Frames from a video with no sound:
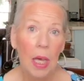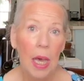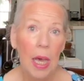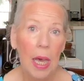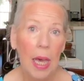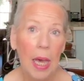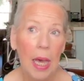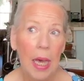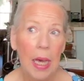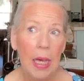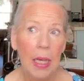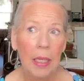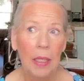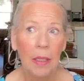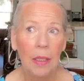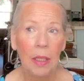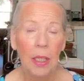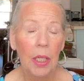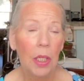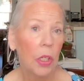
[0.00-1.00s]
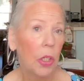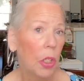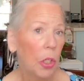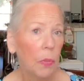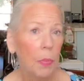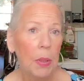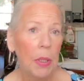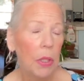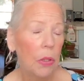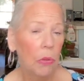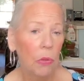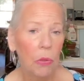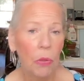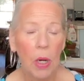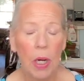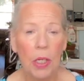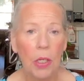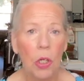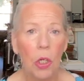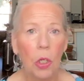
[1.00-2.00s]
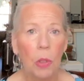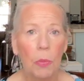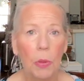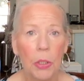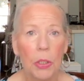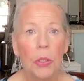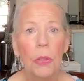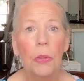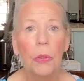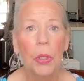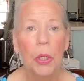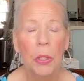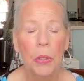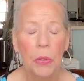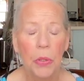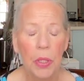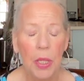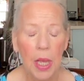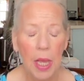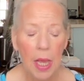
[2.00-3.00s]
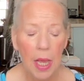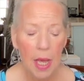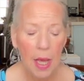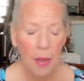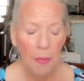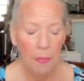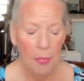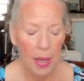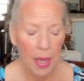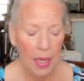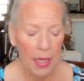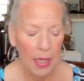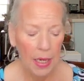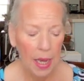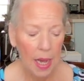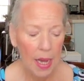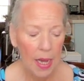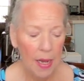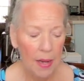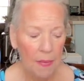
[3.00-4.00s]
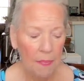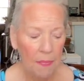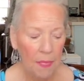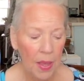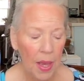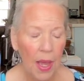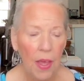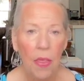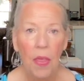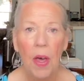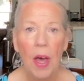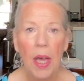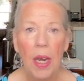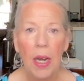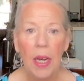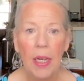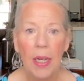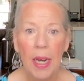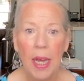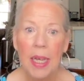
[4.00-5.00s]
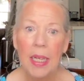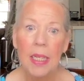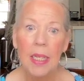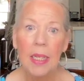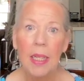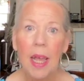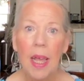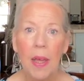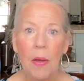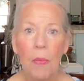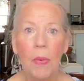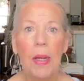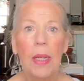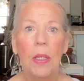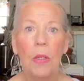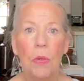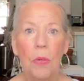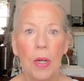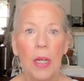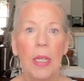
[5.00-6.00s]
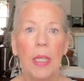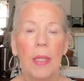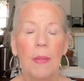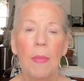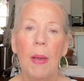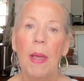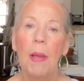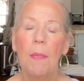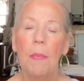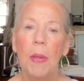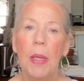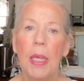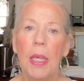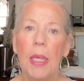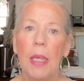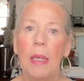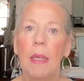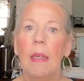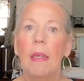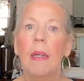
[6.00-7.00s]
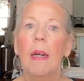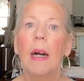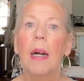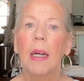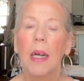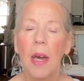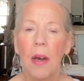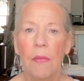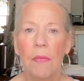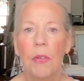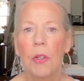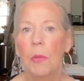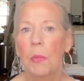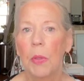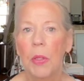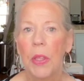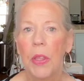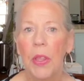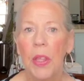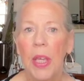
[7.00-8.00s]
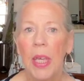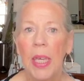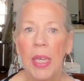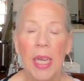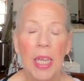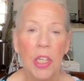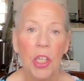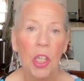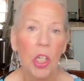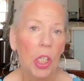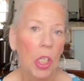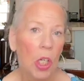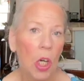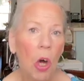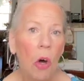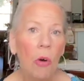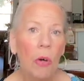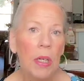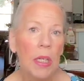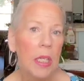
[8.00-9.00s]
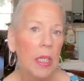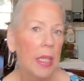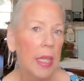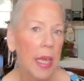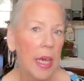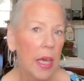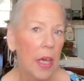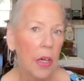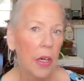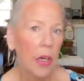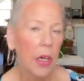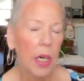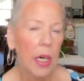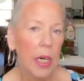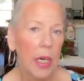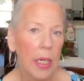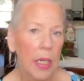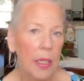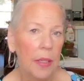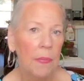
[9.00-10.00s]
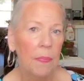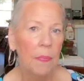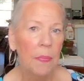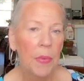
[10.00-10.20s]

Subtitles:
and it could be through October, who knows. But I thought a nice lightweight dress might be a comfortable thing, and she can always layer a